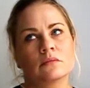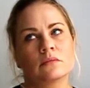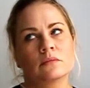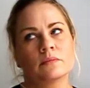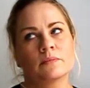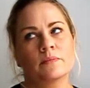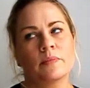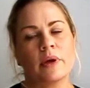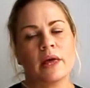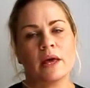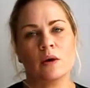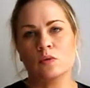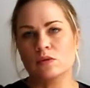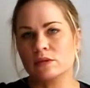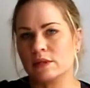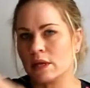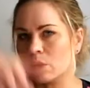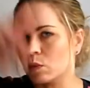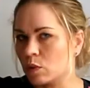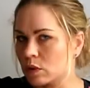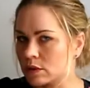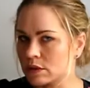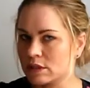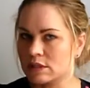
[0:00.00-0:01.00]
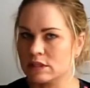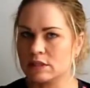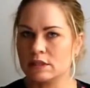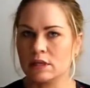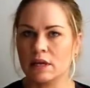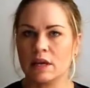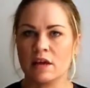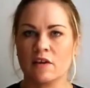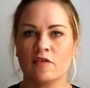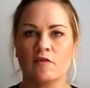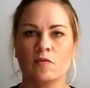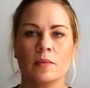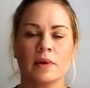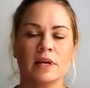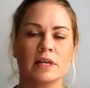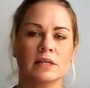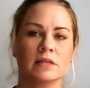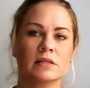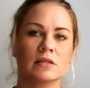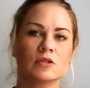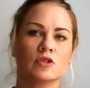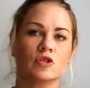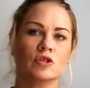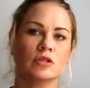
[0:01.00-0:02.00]
pills they wanted to give me,
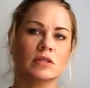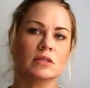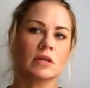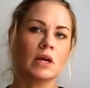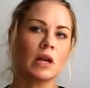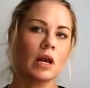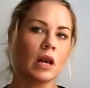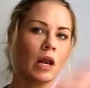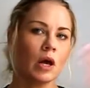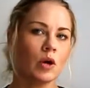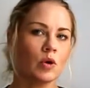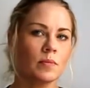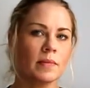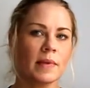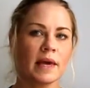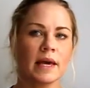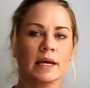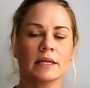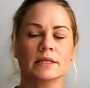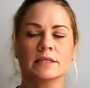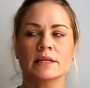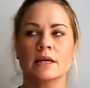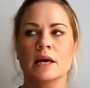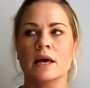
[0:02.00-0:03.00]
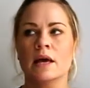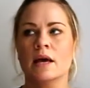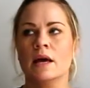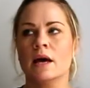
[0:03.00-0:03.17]
such as Clomid